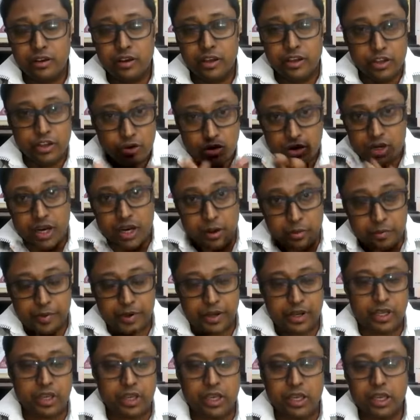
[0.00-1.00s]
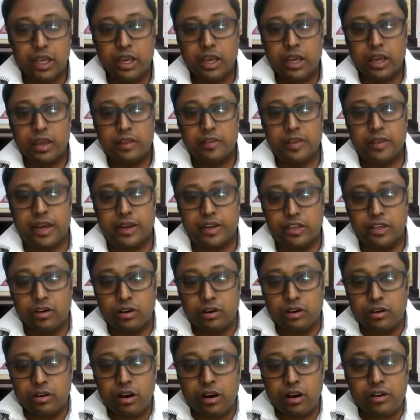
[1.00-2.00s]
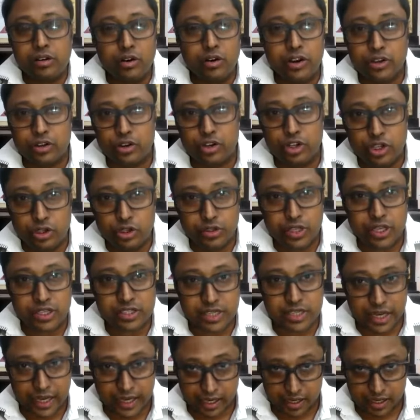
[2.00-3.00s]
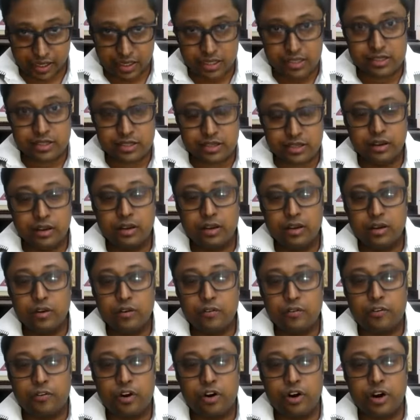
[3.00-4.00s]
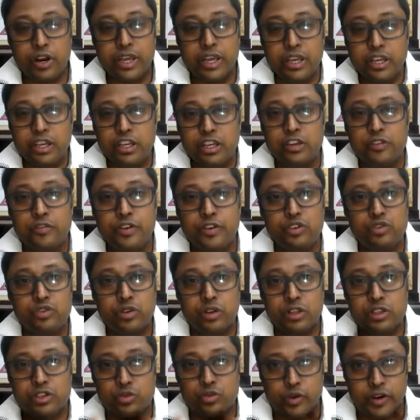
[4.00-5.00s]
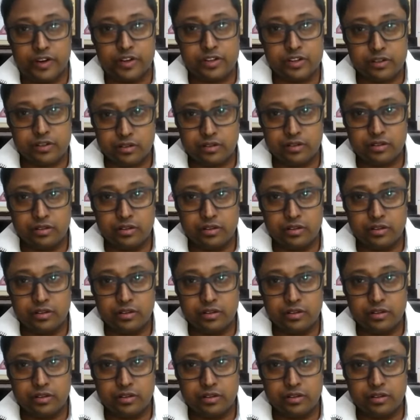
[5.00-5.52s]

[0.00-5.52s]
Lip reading: in your company that you're not going to do the sales for individual sweets.